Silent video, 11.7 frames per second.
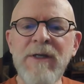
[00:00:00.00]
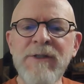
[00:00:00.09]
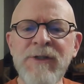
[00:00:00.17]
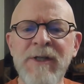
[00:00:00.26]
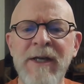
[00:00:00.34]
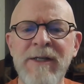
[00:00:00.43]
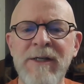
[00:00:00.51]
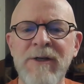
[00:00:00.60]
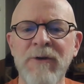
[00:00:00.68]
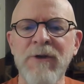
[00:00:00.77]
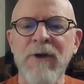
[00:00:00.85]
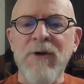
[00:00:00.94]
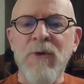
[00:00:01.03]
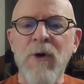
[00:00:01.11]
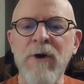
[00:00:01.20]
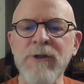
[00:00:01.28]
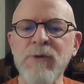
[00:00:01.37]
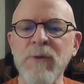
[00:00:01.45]
Standing near the
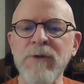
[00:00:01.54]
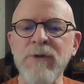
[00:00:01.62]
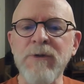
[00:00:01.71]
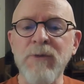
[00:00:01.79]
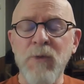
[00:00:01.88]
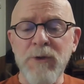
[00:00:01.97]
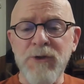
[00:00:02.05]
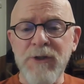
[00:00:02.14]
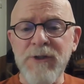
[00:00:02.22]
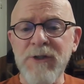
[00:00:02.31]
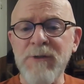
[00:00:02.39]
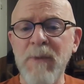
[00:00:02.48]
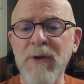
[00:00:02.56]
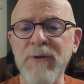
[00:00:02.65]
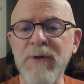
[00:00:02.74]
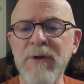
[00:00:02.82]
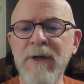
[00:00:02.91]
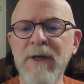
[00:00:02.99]
cross were, were Jesus'
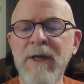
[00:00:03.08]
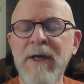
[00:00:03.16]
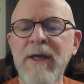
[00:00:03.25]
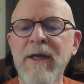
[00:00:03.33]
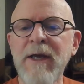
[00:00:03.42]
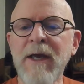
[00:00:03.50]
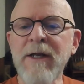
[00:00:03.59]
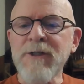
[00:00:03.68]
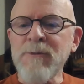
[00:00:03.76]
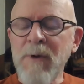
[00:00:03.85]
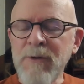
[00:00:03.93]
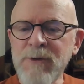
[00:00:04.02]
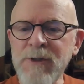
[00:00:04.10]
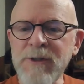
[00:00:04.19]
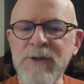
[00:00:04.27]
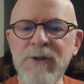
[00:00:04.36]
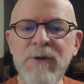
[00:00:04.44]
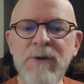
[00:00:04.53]
mother and his mother's
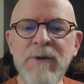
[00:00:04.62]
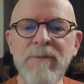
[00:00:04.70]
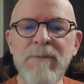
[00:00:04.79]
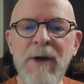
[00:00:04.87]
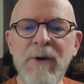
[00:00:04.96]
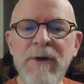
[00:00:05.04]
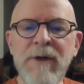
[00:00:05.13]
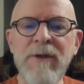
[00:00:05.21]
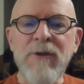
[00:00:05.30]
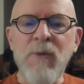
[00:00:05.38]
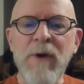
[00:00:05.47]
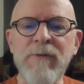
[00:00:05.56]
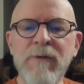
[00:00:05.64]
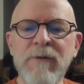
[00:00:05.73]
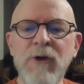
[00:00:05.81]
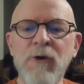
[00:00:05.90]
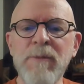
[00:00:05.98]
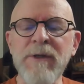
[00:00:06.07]
sister, Mary, the wife of
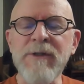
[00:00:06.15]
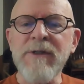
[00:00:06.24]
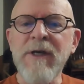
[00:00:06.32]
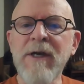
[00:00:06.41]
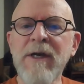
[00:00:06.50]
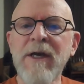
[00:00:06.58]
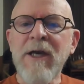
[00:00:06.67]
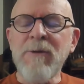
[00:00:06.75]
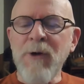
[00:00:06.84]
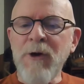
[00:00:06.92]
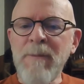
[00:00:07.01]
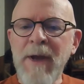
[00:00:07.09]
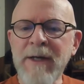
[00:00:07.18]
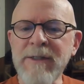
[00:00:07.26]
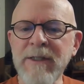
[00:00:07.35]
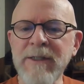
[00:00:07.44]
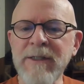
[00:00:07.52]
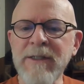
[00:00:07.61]
Clopas, and Mary
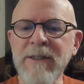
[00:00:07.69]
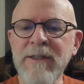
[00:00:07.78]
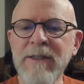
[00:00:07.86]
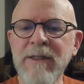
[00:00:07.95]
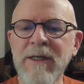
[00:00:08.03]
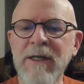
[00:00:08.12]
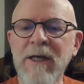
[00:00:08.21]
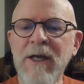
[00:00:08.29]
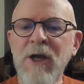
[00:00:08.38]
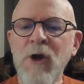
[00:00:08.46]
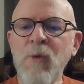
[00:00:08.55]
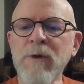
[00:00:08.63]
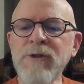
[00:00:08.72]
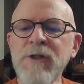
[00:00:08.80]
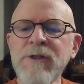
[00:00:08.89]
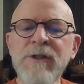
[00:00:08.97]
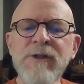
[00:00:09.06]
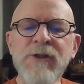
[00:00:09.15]
Magdalene. When
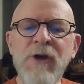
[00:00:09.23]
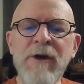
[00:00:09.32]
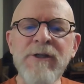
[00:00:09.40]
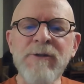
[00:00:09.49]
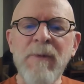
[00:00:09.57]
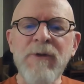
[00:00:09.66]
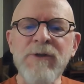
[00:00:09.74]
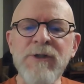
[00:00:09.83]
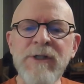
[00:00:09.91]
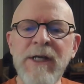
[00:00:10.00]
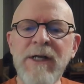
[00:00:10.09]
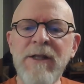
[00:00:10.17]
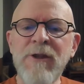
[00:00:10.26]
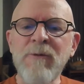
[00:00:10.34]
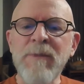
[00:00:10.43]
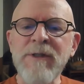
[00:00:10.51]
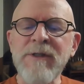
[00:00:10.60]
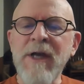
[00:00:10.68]
Jesus saw his mother standing there
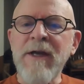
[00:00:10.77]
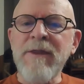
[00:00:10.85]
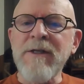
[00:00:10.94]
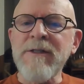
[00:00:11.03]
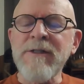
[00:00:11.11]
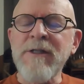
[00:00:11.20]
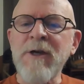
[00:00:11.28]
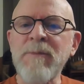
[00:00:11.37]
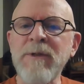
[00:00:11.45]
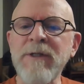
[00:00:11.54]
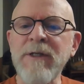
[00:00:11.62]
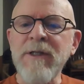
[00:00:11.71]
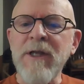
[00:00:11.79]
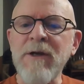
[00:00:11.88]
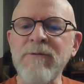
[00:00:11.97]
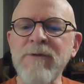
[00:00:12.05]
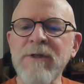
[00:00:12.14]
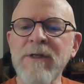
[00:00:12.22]
beside the disciple he
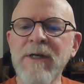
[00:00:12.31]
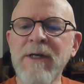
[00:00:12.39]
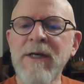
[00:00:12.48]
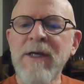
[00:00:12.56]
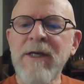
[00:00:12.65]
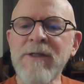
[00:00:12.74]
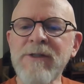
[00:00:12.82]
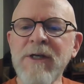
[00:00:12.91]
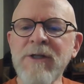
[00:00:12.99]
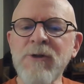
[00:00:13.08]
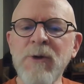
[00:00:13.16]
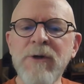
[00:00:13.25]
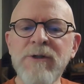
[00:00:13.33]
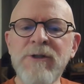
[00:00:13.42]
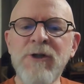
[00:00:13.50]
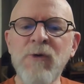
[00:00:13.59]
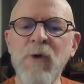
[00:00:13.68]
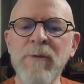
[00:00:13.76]
loved, he said to her, Dear